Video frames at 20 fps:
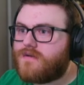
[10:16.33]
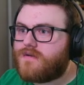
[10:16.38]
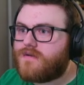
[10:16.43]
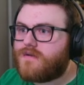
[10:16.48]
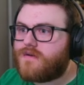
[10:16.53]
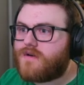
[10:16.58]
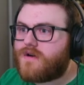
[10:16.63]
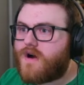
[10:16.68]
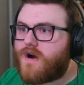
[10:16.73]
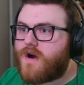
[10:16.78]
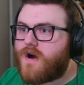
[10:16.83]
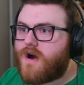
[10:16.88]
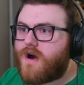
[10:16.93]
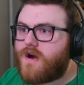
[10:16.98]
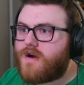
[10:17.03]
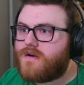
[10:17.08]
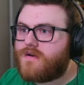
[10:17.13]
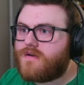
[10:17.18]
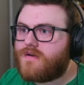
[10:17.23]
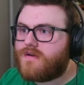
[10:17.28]

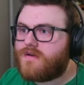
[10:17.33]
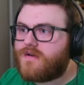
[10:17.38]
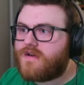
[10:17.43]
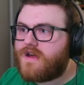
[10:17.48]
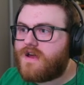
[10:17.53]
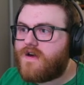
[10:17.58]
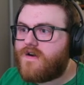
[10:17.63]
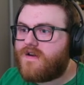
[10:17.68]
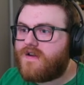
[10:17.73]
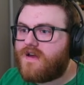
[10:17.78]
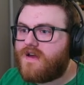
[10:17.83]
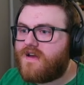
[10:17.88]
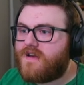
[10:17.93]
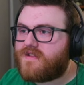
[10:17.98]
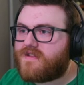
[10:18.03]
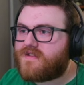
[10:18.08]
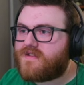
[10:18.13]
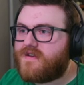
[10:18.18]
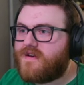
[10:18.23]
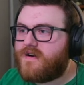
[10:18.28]
Car? Here it
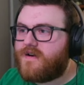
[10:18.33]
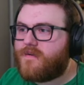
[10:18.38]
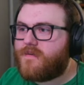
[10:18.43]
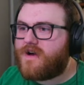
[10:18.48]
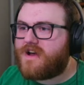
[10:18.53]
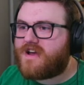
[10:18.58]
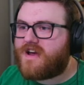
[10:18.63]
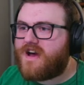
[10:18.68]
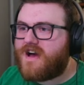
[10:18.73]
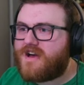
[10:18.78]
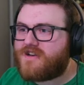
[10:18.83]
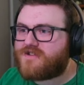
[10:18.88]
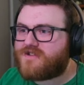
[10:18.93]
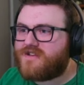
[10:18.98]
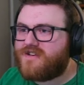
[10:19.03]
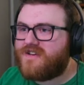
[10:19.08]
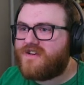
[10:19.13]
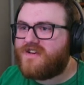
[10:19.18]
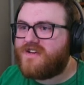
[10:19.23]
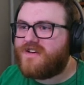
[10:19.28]
is. Oh my gosh.
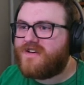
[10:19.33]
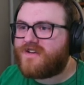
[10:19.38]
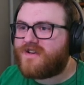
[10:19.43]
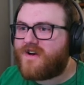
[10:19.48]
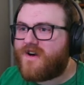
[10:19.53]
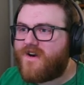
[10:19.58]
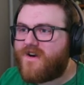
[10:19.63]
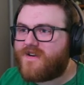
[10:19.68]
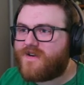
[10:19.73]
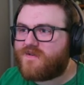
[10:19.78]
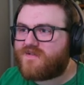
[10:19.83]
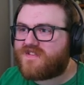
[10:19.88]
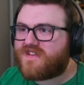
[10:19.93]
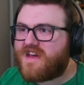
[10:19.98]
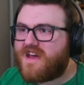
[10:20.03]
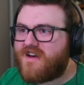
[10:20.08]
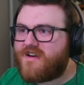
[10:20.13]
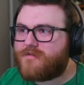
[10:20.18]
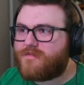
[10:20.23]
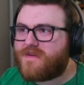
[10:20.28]
Car, you
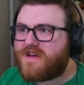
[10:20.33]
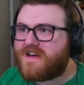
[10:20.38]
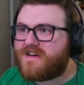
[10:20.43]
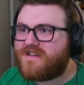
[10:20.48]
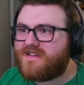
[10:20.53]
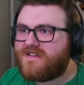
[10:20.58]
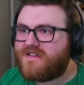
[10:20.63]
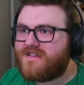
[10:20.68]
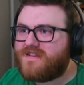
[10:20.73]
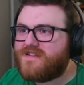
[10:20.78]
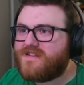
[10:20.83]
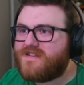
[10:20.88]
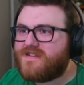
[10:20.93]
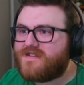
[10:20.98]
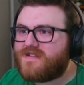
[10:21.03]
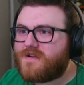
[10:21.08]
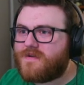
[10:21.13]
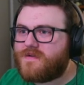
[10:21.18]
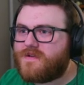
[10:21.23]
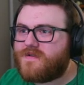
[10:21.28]
scared me.
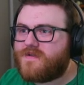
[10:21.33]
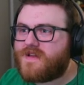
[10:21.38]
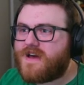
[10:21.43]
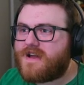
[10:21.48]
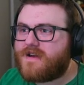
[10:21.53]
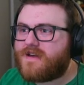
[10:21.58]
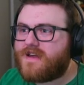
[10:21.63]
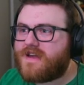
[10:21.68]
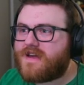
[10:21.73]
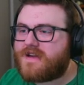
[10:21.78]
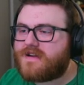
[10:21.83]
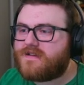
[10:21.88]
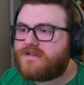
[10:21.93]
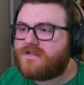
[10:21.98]
Don't do that again.